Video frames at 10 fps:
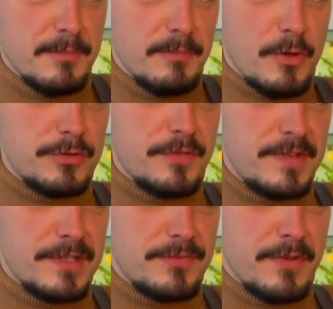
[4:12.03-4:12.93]
Most of
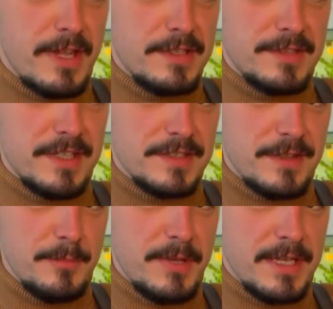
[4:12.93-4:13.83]
this phrase is in
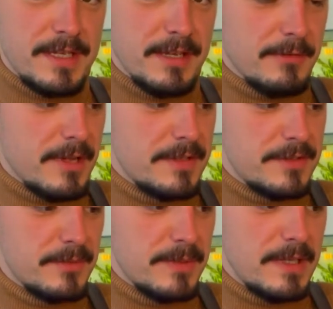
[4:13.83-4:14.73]
the picking, right?
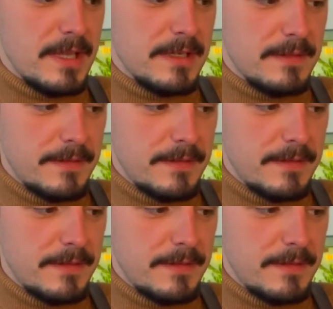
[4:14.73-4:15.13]
So we're like,